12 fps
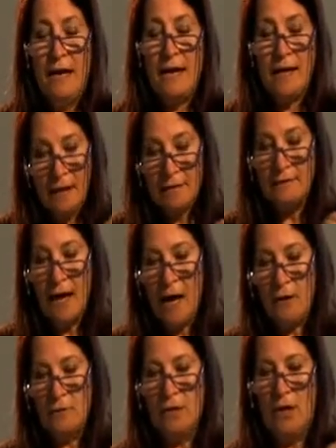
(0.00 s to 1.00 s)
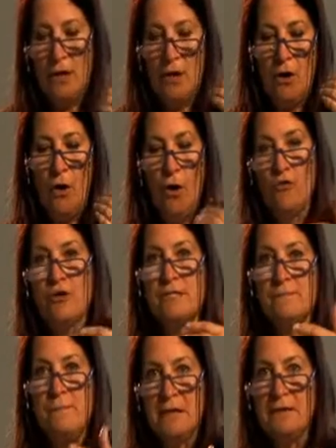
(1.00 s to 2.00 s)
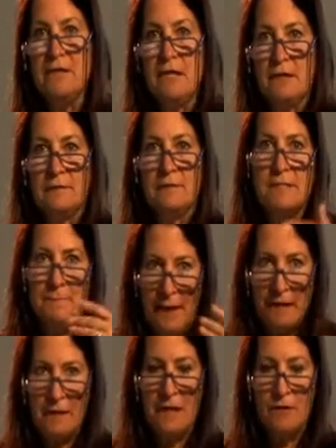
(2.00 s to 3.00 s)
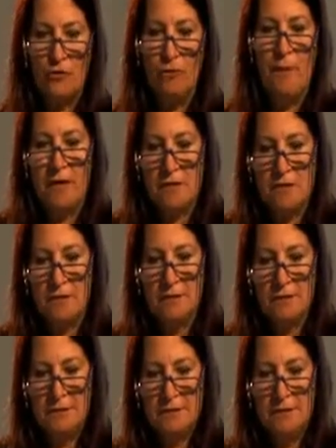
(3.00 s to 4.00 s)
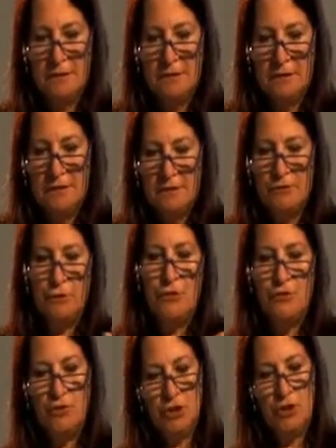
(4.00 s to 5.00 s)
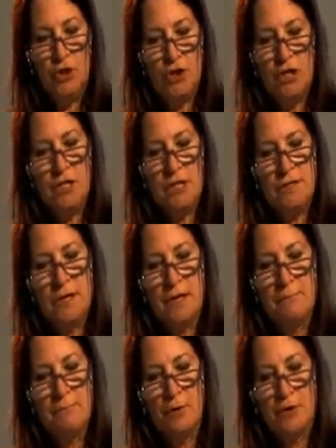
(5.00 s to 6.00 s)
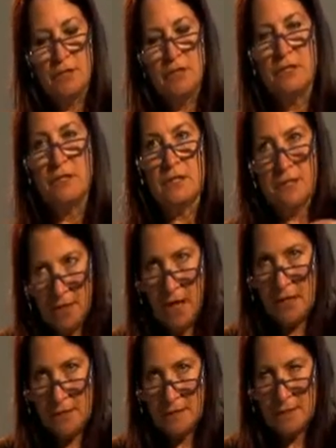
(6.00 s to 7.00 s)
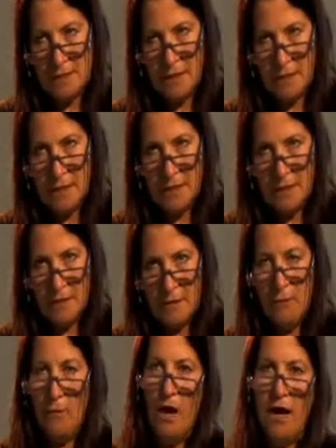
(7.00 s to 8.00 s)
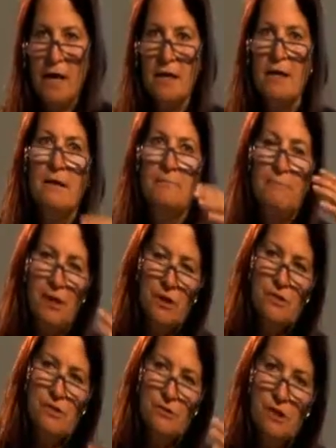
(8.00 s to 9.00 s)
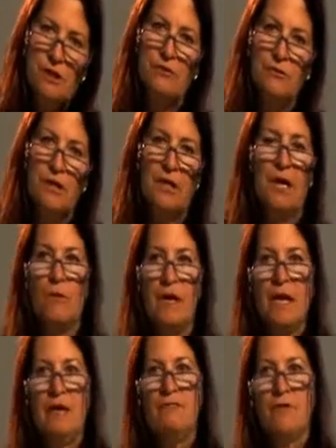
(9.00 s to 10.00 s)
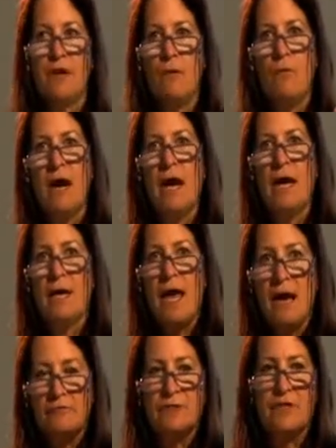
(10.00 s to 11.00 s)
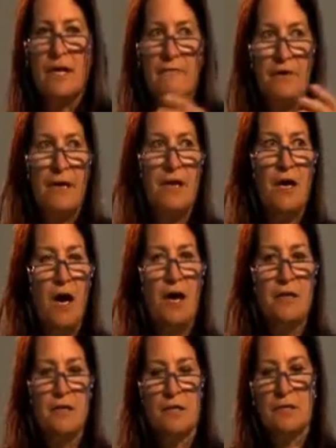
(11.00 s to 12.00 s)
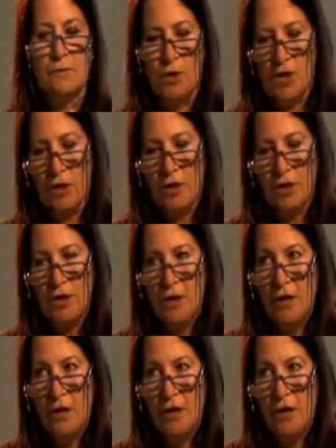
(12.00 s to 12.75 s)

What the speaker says: Cut down overspending, spending too much. Do you think holidays are important? Yes. Why? Because you need to get away for a while after a very hard year's work.